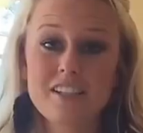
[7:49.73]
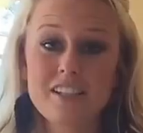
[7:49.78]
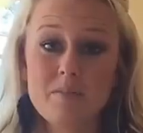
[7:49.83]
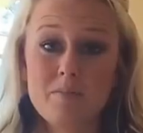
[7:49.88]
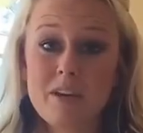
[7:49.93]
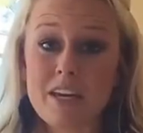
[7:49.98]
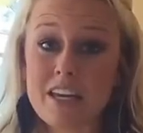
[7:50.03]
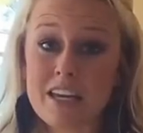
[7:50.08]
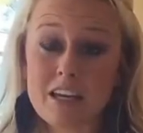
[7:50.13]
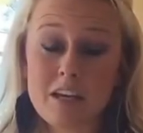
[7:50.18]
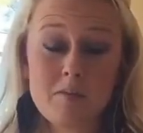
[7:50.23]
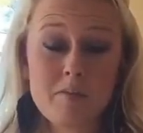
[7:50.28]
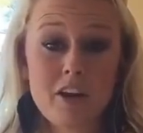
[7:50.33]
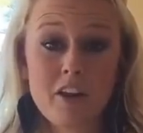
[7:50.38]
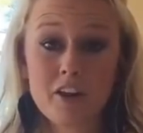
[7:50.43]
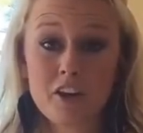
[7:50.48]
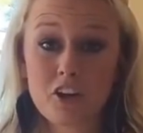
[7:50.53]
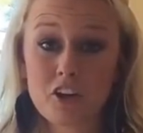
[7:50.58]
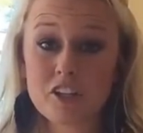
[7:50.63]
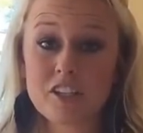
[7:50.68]
Me
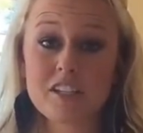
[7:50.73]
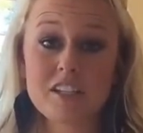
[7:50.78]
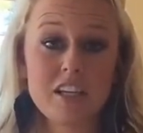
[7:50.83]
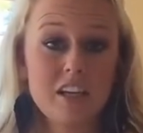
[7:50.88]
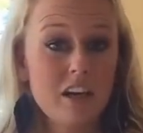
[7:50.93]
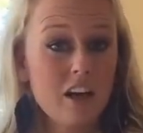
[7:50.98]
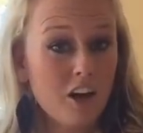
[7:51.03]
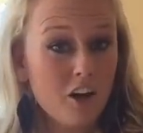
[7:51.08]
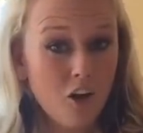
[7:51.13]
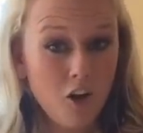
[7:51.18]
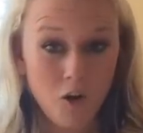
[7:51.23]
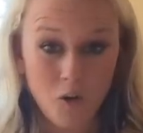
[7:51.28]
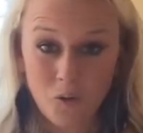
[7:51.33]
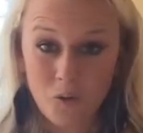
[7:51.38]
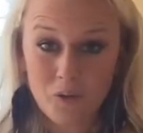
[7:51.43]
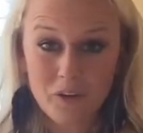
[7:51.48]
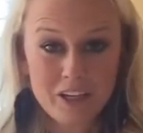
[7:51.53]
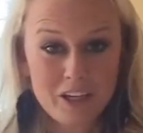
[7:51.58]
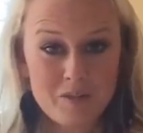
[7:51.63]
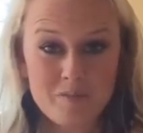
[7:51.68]
emailing Christy, a
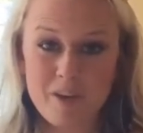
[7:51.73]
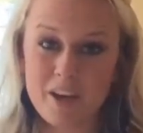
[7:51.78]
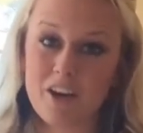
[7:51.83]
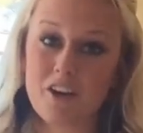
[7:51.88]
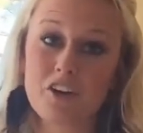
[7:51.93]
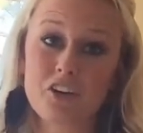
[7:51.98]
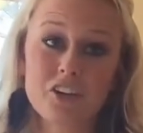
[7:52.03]
cold email.